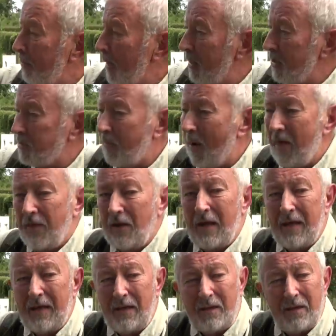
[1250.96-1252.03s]
pass by the
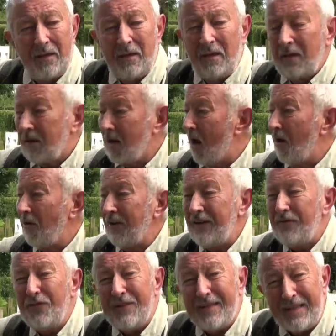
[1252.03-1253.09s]
lake can't
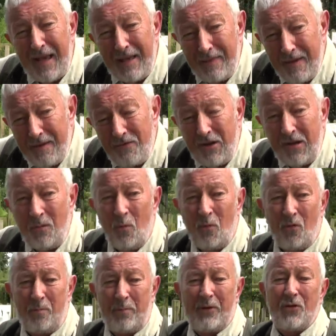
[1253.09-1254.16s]
even get there
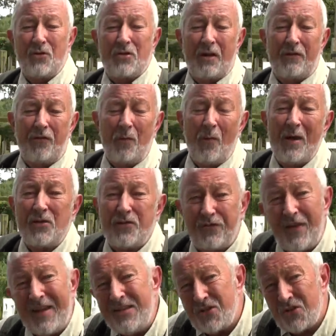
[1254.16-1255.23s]
anymore because everywhere's
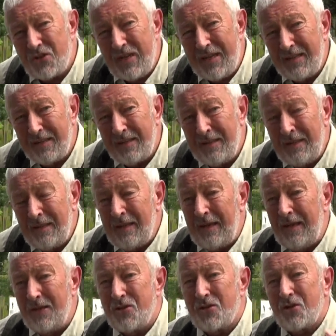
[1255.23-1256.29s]
fenced in.
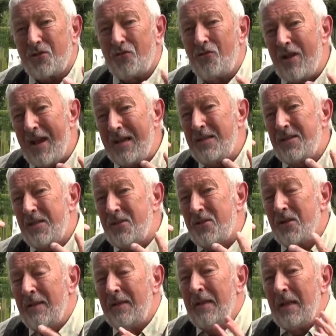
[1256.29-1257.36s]
It's
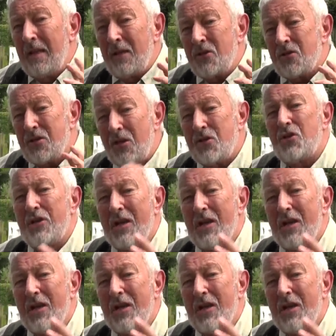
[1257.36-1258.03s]
created such